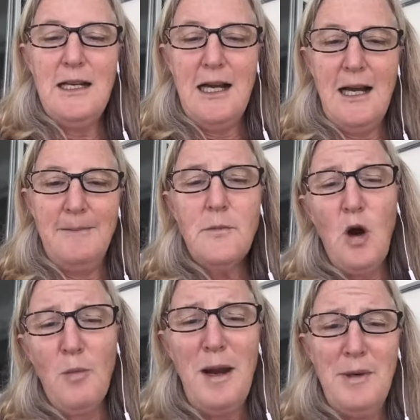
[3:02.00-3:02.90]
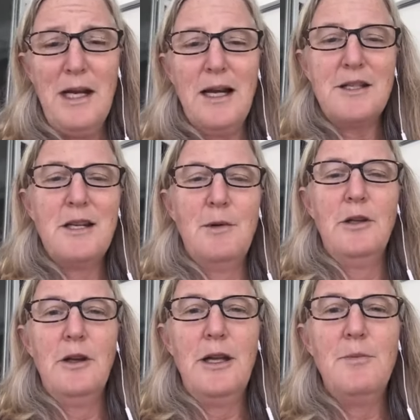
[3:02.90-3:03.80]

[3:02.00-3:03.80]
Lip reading: or maybe not similarly,